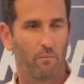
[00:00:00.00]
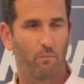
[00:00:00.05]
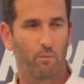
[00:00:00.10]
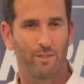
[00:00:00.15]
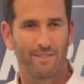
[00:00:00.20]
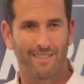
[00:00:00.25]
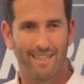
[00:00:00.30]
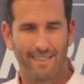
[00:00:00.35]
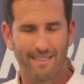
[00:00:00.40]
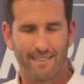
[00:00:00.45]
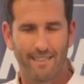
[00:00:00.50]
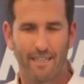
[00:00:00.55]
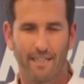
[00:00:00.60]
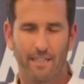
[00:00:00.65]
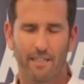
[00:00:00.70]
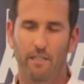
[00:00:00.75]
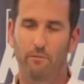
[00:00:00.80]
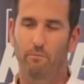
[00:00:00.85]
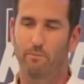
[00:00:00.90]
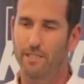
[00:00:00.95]
presenting
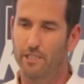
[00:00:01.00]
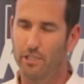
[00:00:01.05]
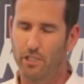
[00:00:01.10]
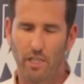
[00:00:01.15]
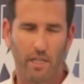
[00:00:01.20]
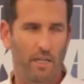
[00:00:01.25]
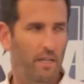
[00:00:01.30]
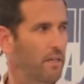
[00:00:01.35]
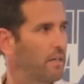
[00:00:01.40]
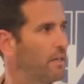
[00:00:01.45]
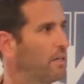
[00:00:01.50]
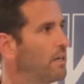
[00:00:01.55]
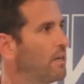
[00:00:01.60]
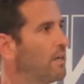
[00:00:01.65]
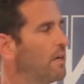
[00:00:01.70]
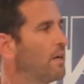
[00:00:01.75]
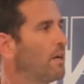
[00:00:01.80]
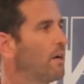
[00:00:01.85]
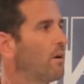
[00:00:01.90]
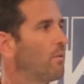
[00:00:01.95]
and pitching.
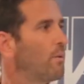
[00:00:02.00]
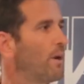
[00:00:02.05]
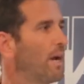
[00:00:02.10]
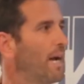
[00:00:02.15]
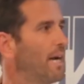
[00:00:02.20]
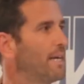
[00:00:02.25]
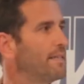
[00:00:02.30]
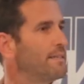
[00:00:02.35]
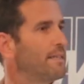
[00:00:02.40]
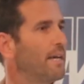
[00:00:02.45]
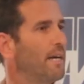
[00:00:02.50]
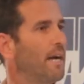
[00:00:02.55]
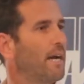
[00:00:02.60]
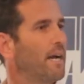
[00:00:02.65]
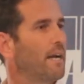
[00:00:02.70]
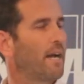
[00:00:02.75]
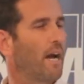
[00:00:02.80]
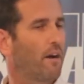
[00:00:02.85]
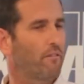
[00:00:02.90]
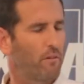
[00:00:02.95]
We
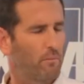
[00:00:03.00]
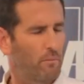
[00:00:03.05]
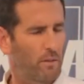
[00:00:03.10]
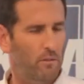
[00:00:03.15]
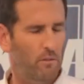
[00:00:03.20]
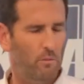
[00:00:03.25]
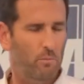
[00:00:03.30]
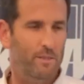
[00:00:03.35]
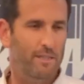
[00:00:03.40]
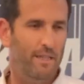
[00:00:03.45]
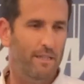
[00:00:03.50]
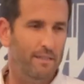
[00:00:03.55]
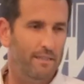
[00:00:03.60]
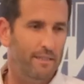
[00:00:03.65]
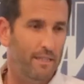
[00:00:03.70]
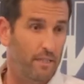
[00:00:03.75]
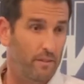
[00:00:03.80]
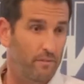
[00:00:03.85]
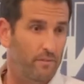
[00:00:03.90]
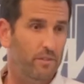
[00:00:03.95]
had government
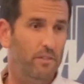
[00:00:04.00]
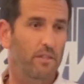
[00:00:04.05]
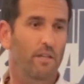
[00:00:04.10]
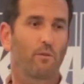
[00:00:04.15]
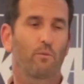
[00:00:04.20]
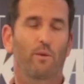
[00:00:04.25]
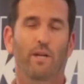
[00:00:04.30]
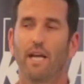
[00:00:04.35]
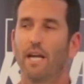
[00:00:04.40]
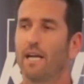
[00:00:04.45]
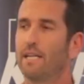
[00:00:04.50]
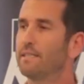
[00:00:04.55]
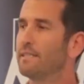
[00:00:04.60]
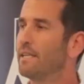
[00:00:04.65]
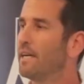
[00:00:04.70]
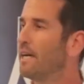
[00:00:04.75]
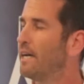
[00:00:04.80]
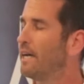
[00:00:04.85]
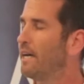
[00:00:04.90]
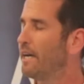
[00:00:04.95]
representatives, and we had
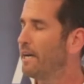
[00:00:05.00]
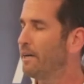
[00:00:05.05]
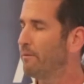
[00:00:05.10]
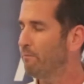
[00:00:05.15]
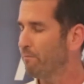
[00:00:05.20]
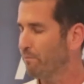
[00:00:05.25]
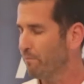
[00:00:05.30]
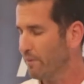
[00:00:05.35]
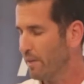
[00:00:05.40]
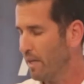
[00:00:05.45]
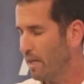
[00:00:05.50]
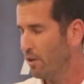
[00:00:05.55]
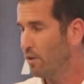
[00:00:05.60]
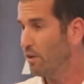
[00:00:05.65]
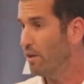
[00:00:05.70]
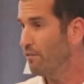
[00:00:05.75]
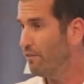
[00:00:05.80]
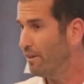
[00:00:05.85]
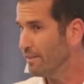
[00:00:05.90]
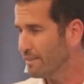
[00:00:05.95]

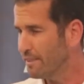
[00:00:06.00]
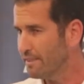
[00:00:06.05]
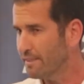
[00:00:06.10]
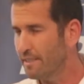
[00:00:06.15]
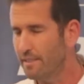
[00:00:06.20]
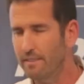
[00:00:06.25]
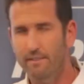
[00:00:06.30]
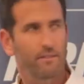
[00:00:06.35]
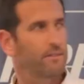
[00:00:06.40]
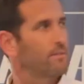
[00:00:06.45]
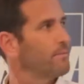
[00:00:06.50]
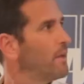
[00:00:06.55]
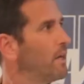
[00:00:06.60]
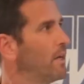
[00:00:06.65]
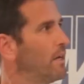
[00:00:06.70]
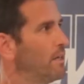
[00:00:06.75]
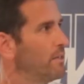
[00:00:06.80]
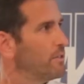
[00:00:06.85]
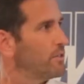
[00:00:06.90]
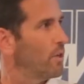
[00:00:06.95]
universities.
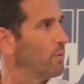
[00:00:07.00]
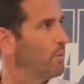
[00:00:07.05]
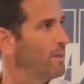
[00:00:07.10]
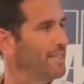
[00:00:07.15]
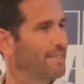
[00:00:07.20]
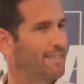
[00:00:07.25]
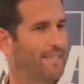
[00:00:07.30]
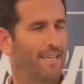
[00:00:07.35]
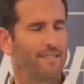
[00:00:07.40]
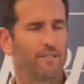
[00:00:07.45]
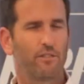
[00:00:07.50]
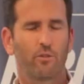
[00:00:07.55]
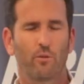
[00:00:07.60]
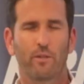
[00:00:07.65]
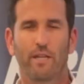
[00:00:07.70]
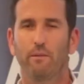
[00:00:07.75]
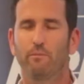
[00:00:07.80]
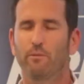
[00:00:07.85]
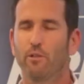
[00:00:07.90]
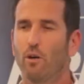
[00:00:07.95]
So we intend to
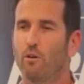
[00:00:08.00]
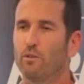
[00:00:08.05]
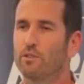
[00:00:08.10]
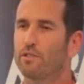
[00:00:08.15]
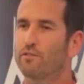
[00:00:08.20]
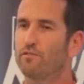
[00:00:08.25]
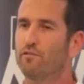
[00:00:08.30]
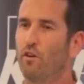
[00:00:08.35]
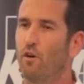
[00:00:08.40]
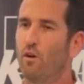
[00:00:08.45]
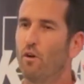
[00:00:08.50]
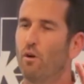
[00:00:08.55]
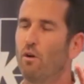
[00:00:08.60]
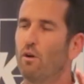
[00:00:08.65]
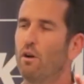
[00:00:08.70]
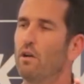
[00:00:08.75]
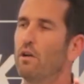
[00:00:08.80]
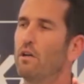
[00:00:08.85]
keep those 4